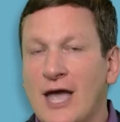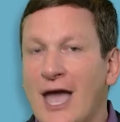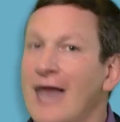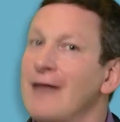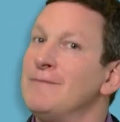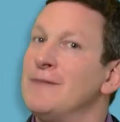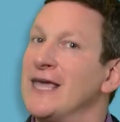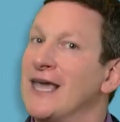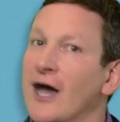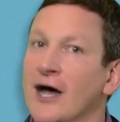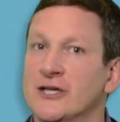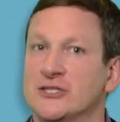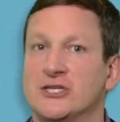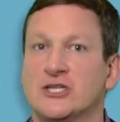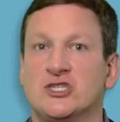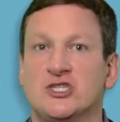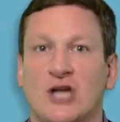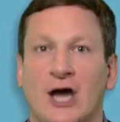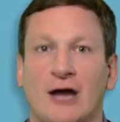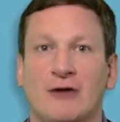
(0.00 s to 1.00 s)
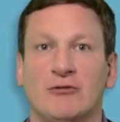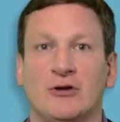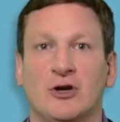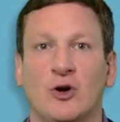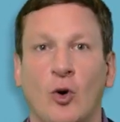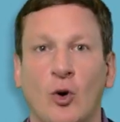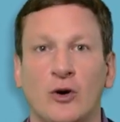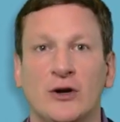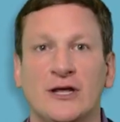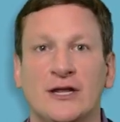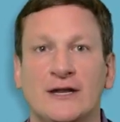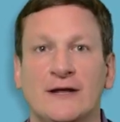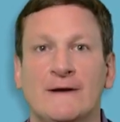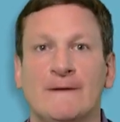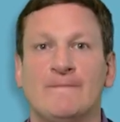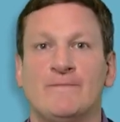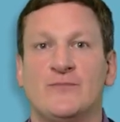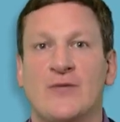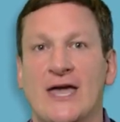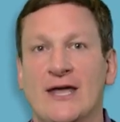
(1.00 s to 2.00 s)
and because it's not recorded,
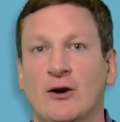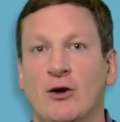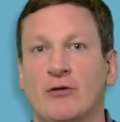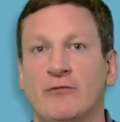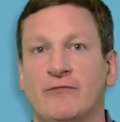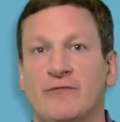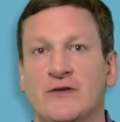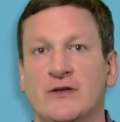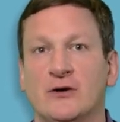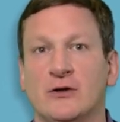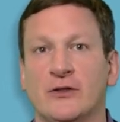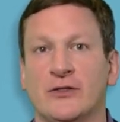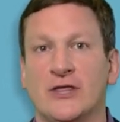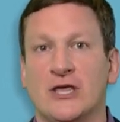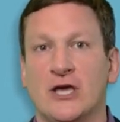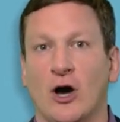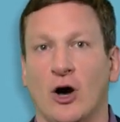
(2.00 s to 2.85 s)
they don't feel the